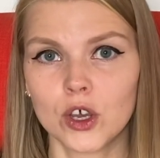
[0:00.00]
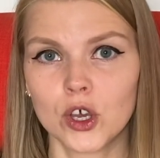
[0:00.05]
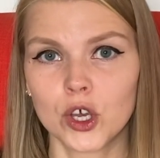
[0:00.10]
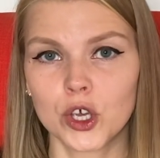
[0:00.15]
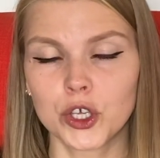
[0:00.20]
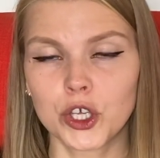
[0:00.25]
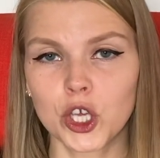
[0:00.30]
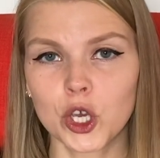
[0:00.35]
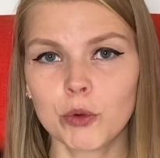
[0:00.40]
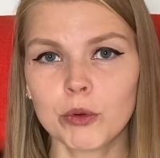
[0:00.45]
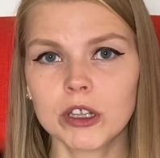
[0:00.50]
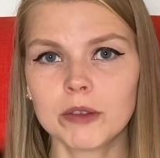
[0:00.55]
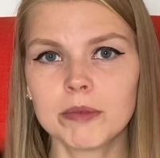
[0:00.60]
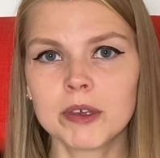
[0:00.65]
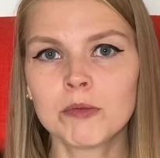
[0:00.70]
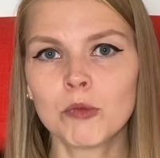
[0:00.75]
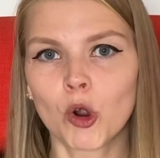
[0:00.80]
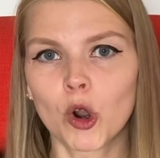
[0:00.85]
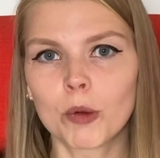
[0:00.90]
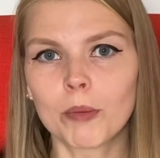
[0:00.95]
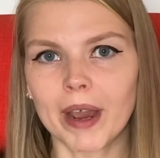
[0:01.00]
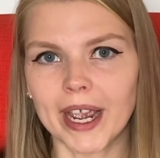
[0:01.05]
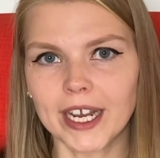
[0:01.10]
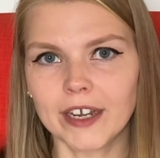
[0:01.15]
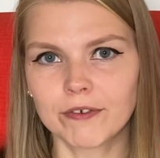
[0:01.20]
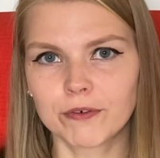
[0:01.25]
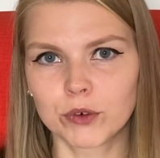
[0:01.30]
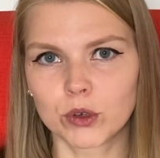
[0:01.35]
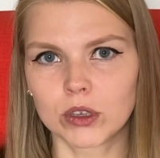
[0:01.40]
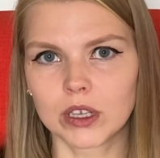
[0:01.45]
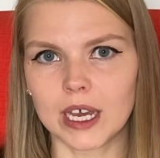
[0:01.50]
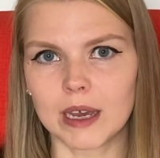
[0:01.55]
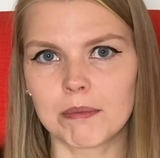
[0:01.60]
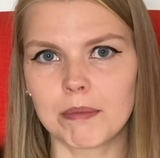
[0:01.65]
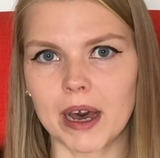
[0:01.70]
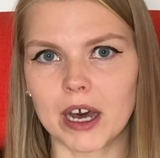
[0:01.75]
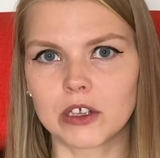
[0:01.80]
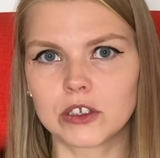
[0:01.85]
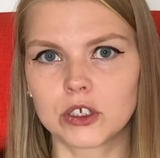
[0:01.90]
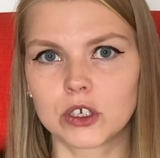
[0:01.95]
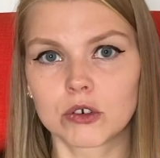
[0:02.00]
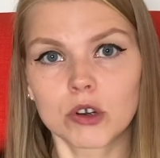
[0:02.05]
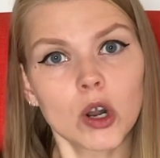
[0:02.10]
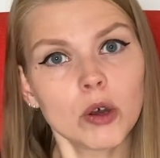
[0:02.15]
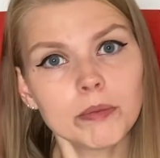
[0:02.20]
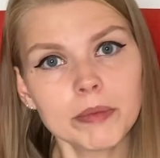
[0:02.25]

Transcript: you will be more mindful about your own